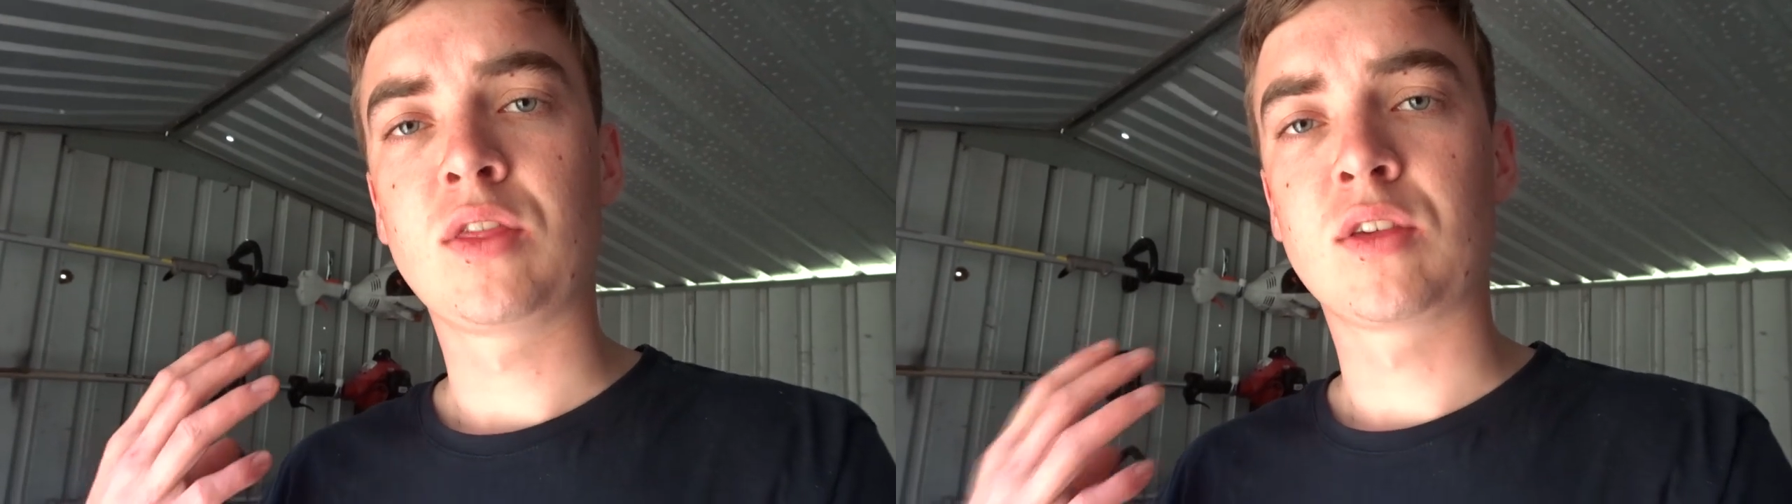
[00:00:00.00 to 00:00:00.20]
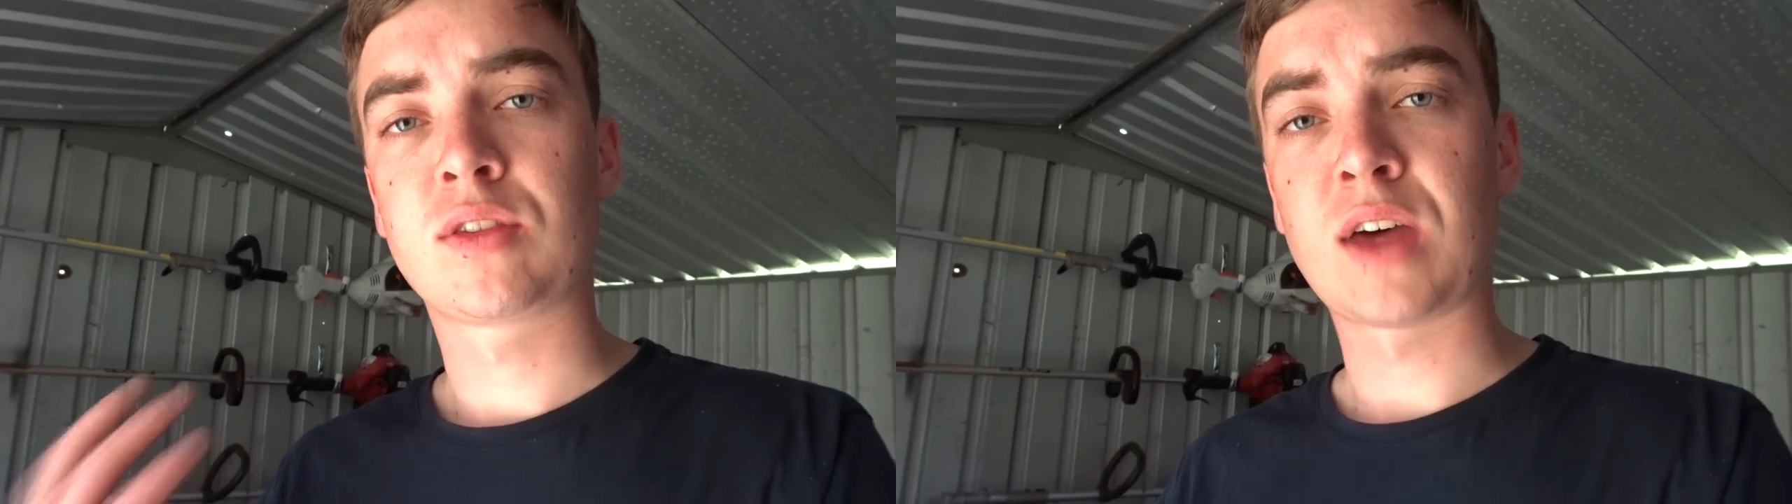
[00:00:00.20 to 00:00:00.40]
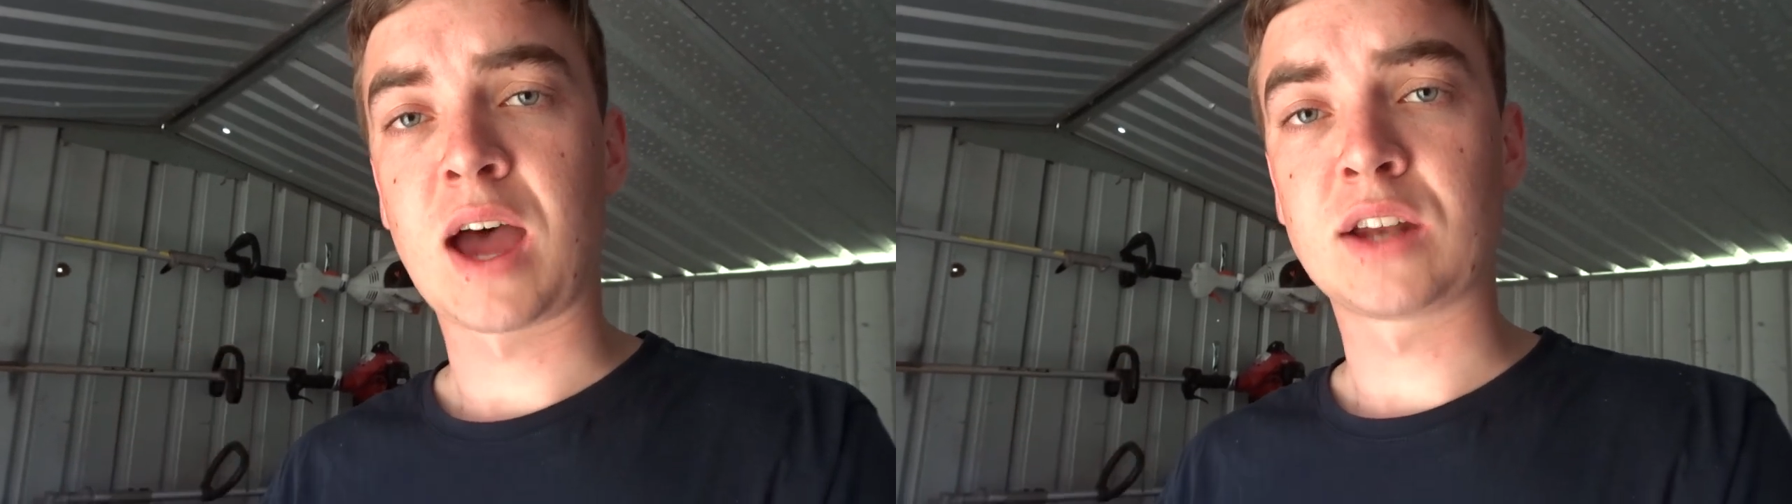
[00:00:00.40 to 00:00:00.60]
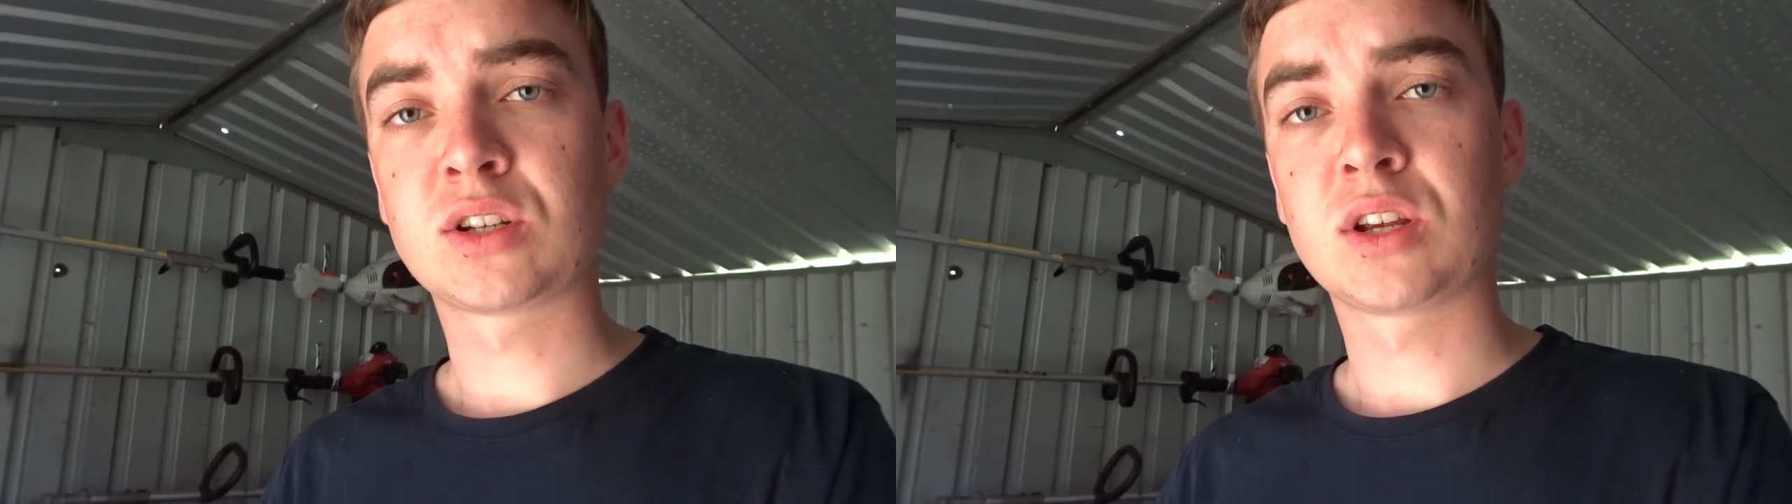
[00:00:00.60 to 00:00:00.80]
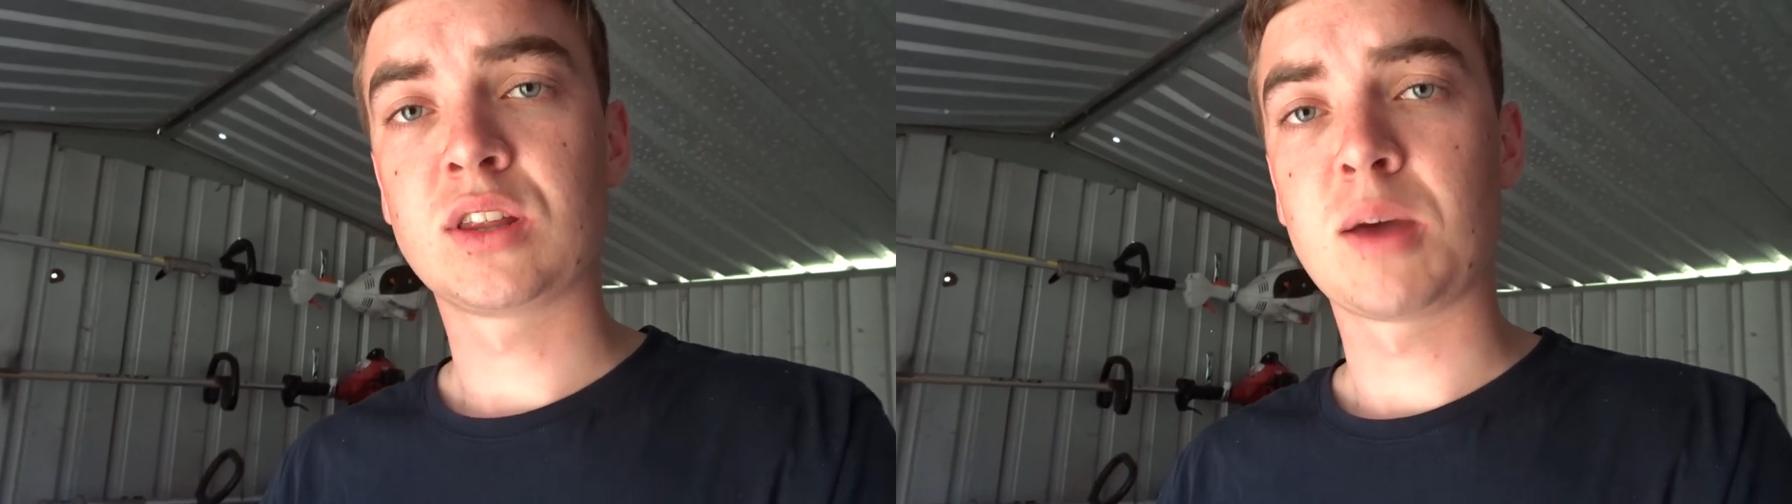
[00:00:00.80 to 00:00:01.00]
the
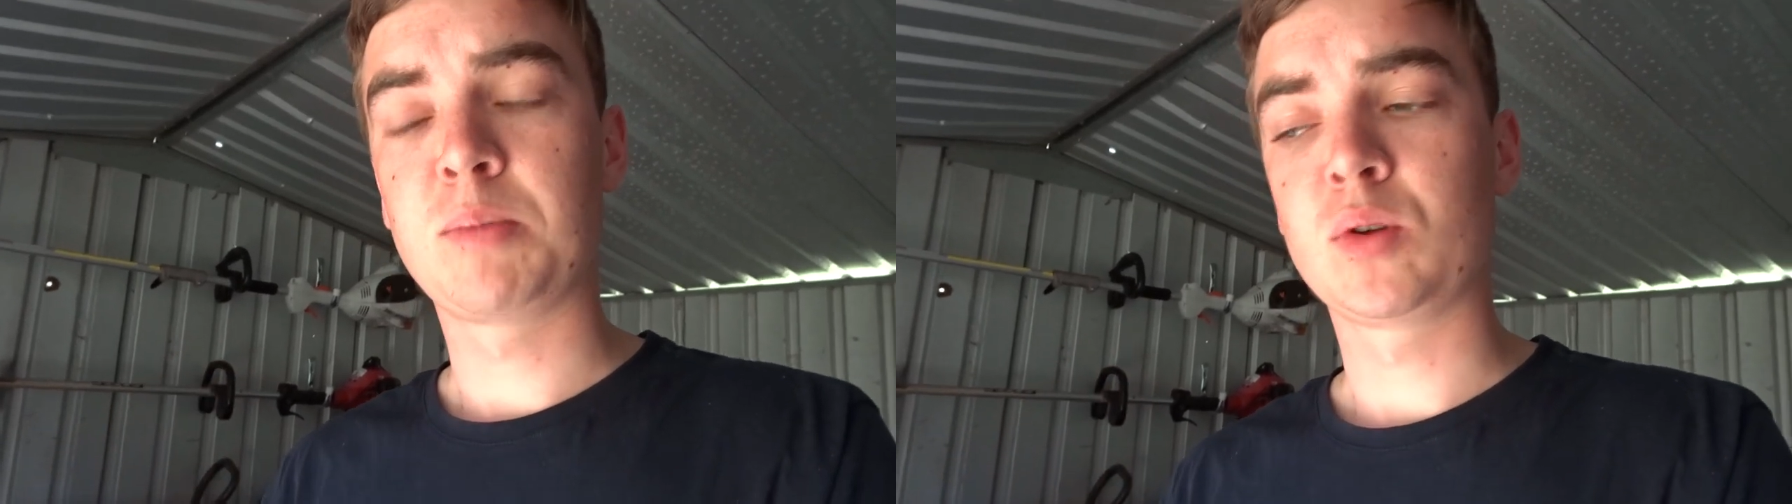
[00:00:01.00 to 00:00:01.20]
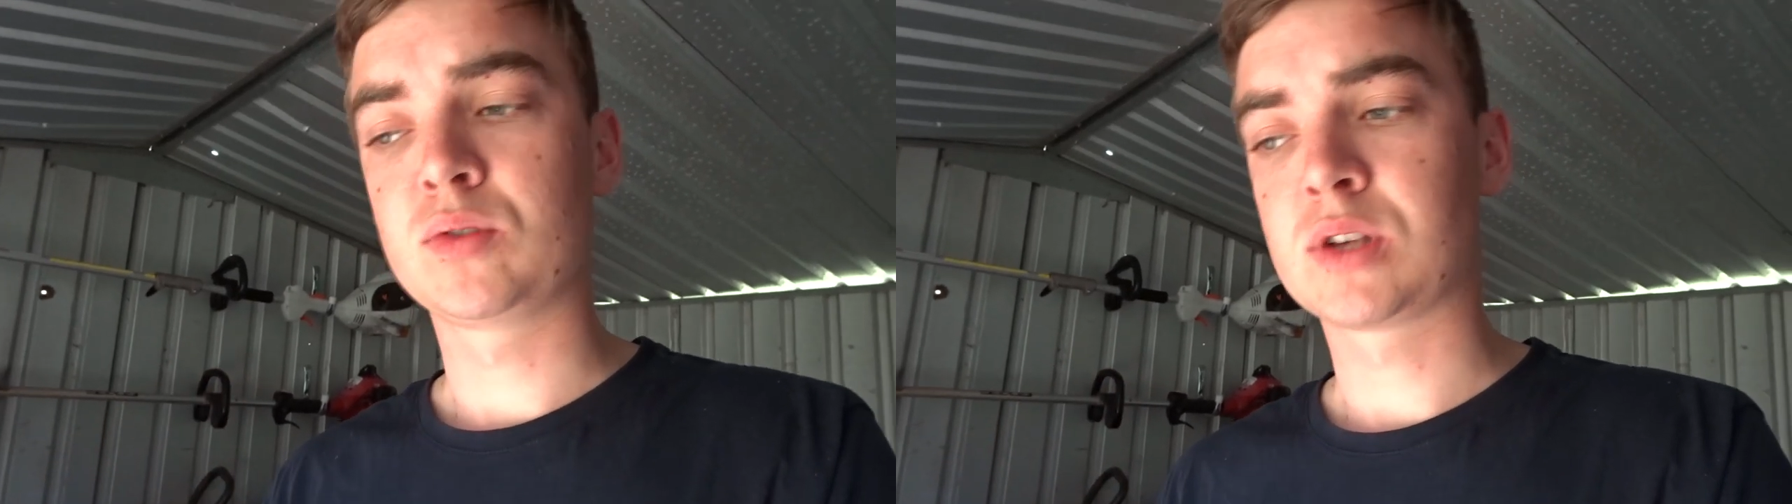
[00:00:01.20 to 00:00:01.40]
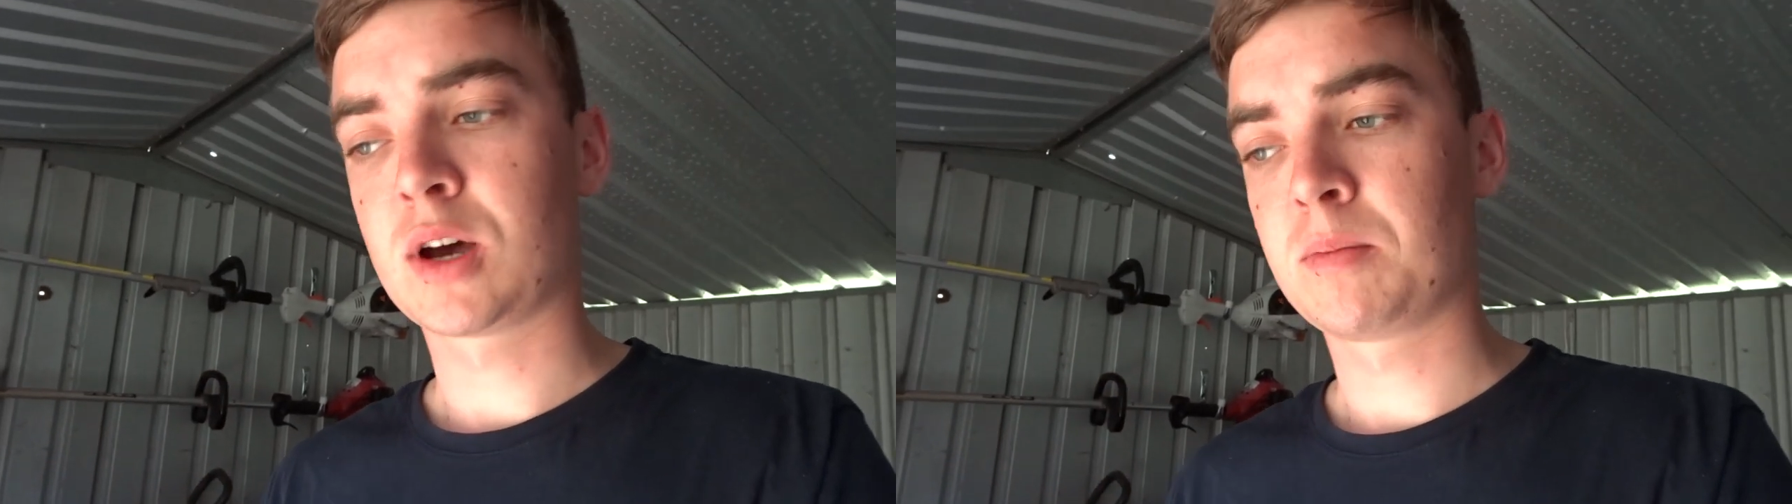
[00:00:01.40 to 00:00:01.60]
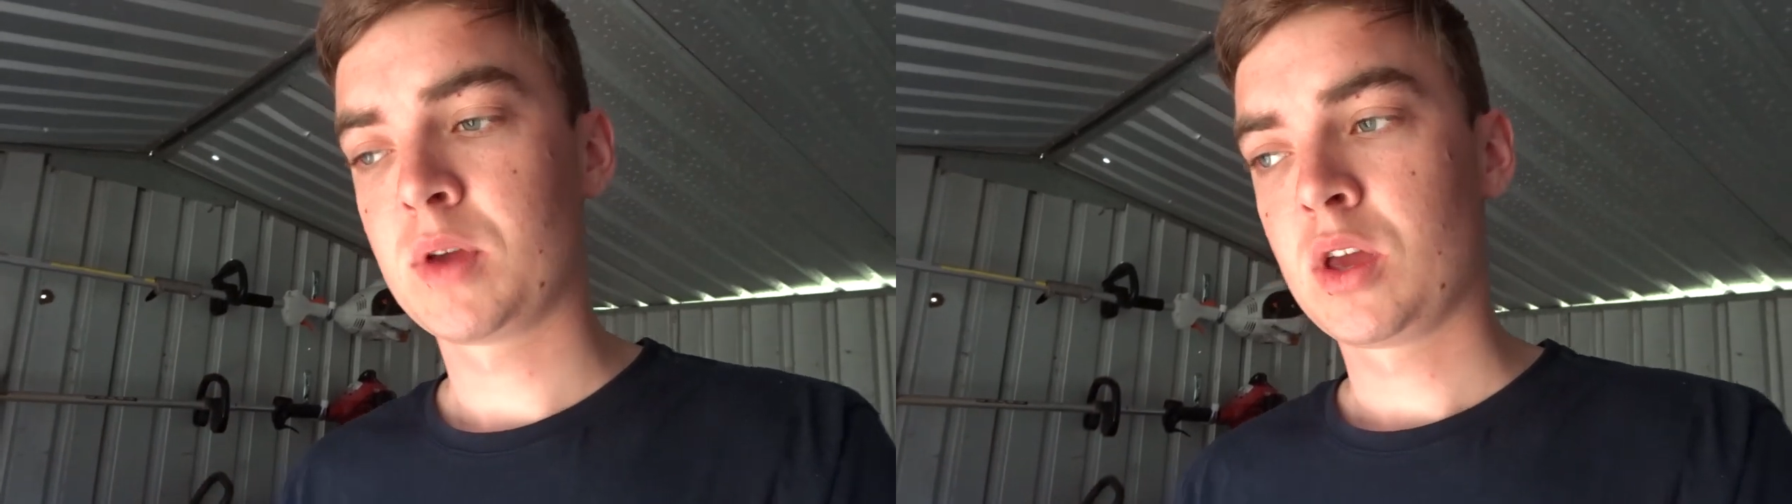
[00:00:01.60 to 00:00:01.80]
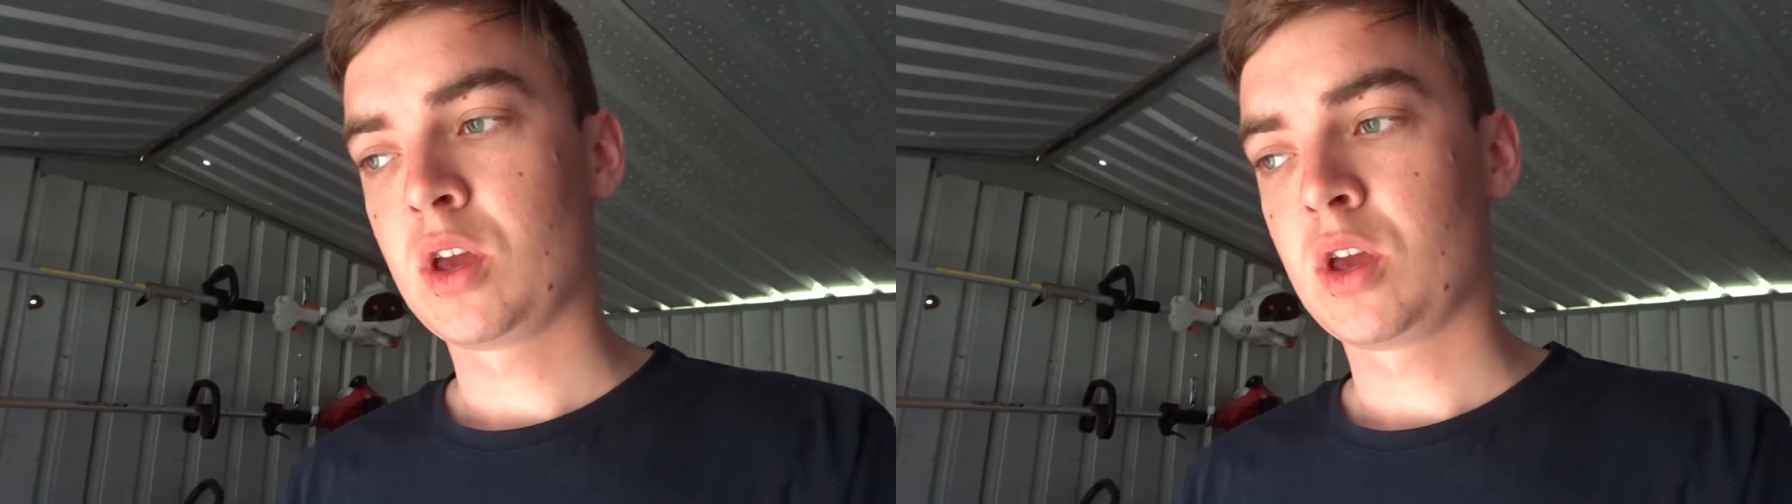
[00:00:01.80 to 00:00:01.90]
thatch that builds up.